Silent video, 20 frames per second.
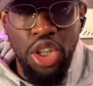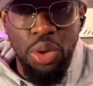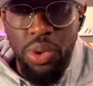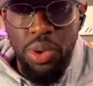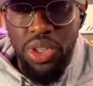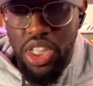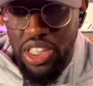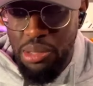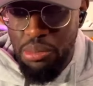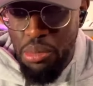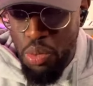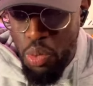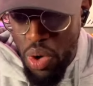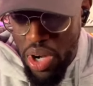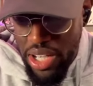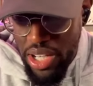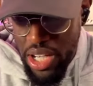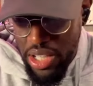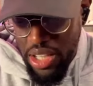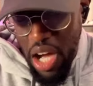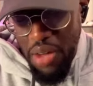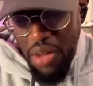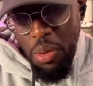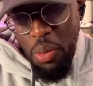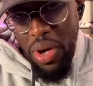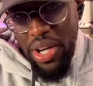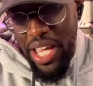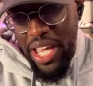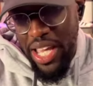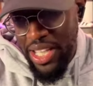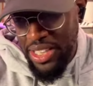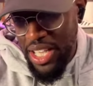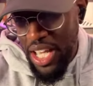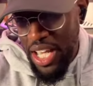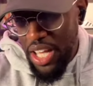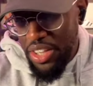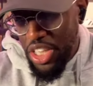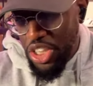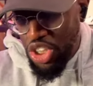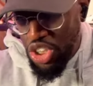which is number the other one is
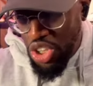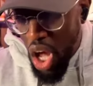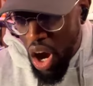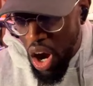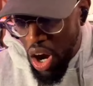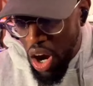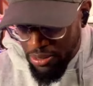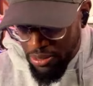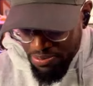the star.